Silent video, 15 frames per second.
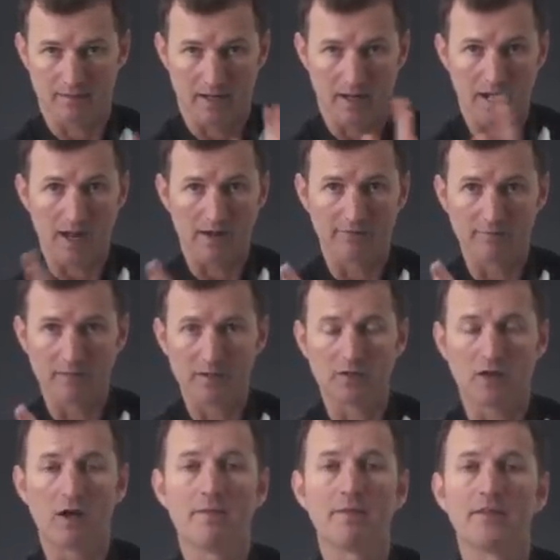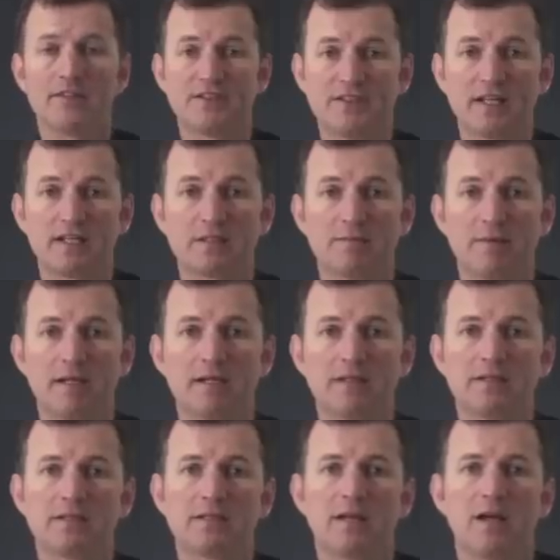half of my time, the six
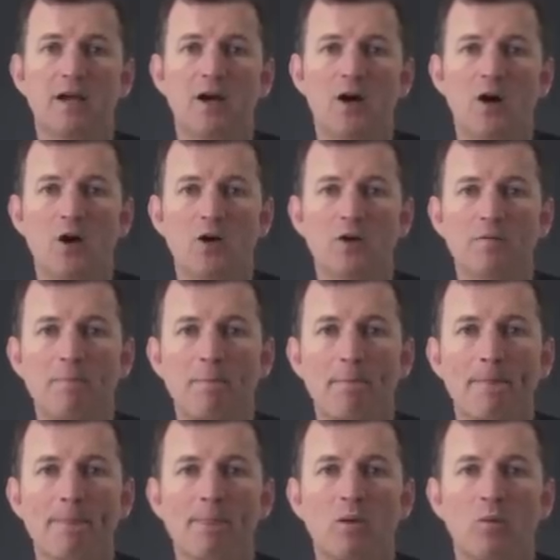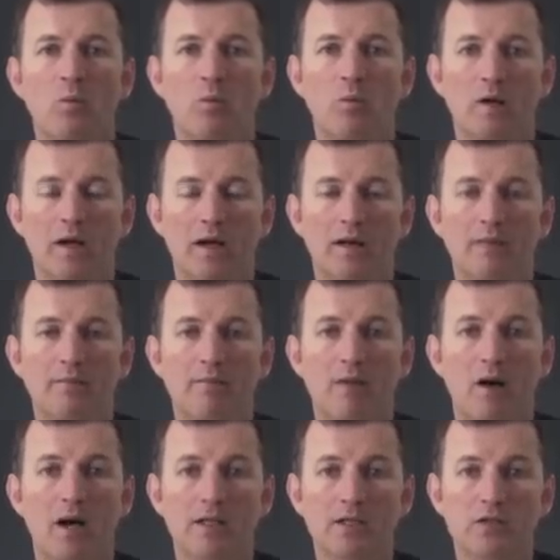minutes, on uh,
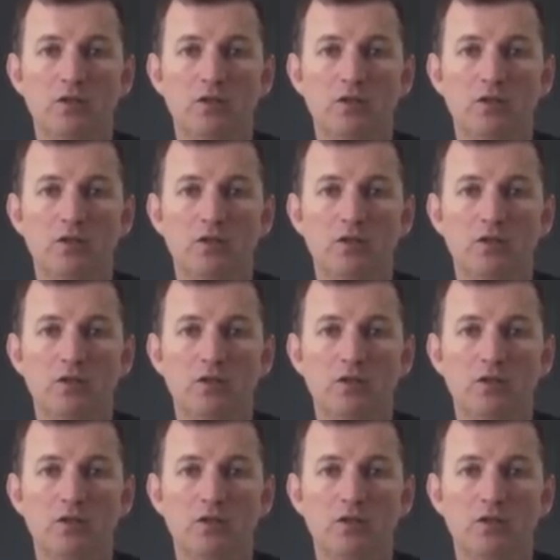my